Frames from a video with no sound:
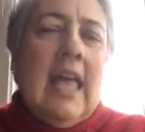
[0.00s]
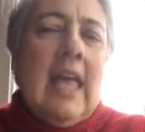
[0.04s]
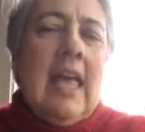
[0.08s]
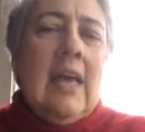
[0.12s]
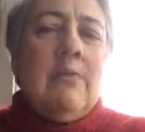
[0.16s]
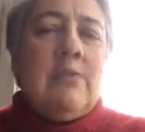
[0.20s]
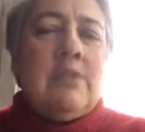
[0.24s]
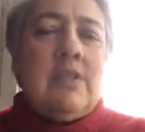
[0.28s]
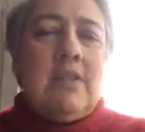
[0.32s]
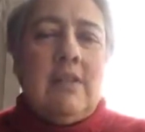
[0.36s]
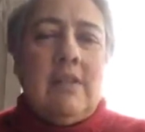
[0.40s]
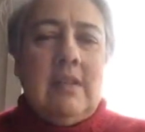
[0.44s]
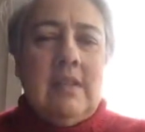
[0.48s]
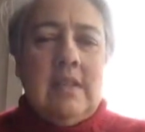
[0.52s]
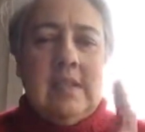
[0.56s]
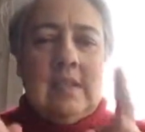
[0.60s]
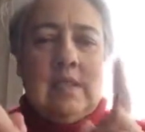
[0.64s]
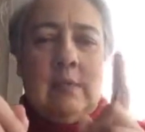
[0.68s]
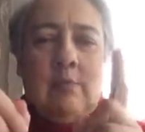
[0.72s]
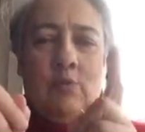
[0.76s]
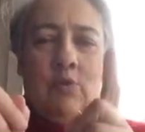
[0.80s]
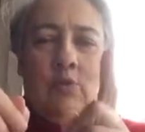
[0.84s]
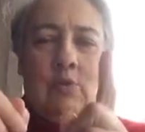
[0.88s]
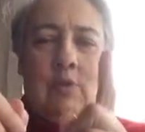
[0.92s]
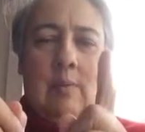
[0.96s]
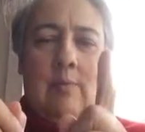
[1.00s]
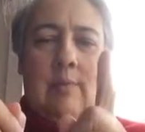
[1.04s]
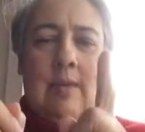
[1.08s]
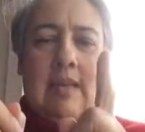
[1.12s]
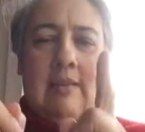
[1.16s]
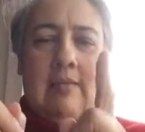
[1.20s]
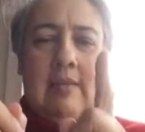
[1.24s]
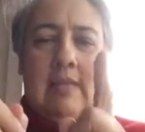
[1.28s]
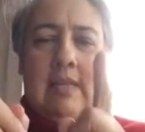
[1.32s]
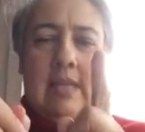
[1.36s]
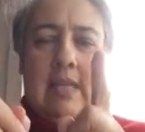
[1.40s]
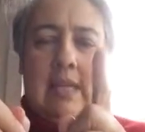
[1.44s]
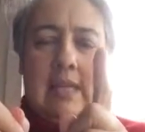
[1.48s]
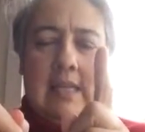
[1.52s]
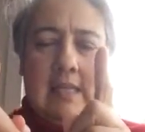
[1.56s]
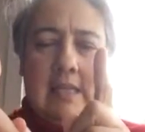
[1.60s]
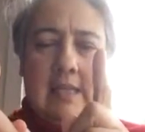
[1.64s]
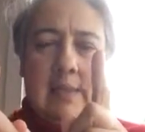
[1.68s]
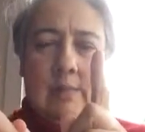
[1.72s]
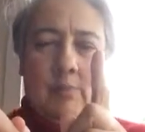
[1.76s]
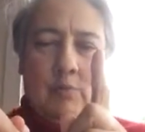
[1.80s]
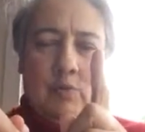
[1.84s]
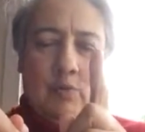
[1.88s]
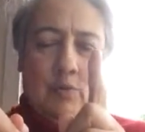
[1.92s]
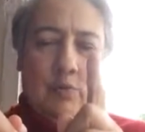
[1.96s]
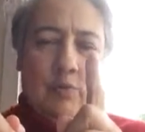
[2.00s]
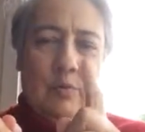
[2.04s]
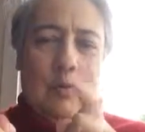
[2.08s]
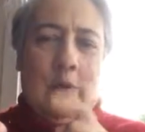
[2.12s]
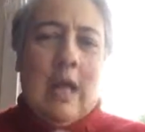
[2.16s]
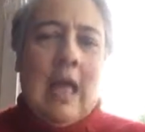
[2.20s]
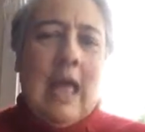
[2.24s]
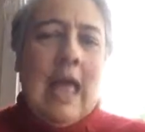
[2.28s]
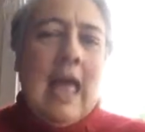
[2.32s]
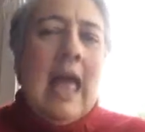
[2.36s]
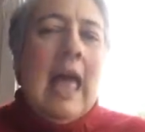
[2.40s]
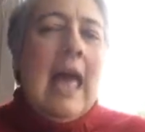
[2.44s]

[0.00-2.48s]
It was only small, about yay small,